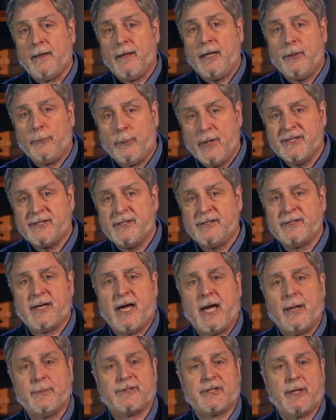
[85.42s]
In recent
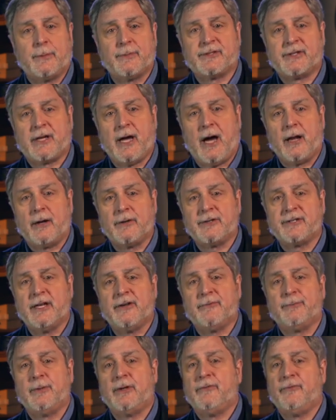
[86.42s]
times, some scholars
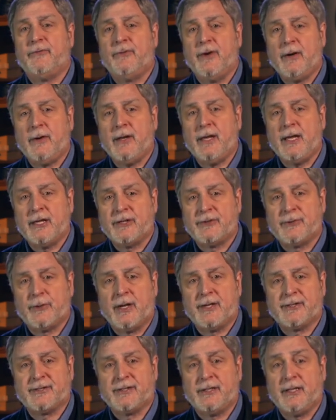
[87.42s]
have been very
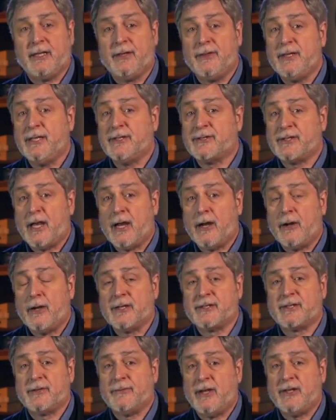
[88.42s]
interested in these
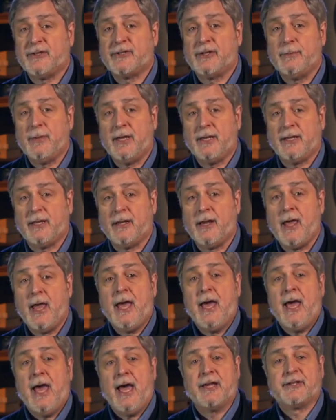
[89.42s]
areas of ancient Midian
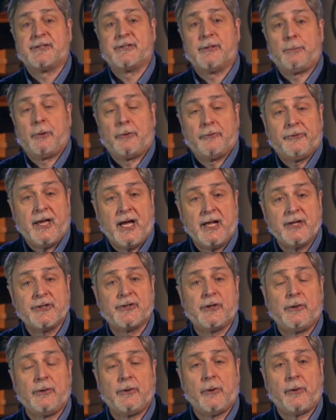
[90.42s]
as the
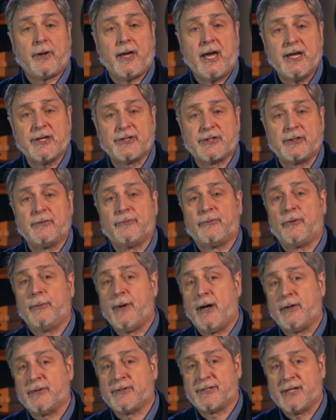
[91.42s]
potential location for
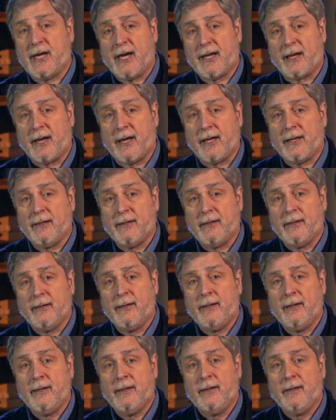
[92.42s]
Mount Sinai.
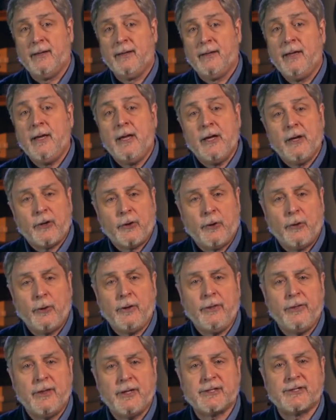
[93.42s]

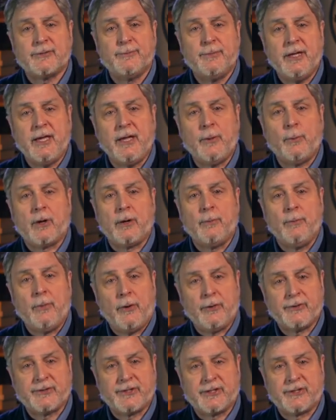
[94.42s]
Could this be where
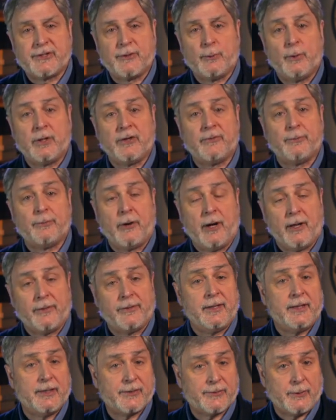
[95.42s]
Moses would have brought
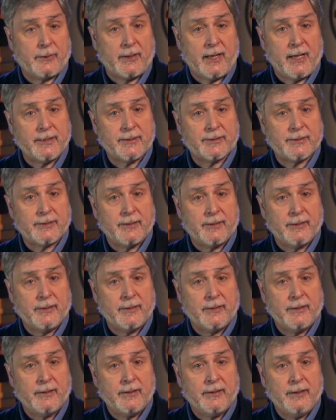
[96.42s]
the Israelites?
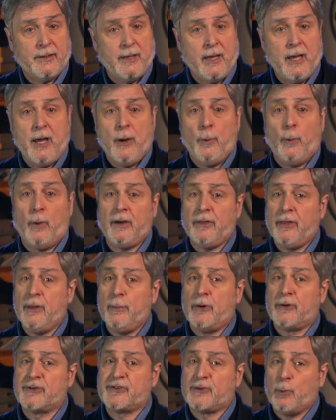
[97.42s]
One of the
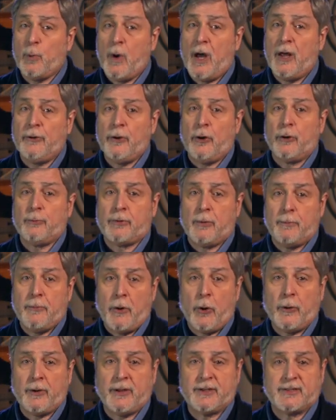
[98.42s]
most well-known
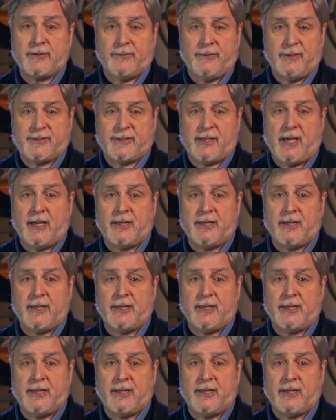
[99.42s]
proponents of this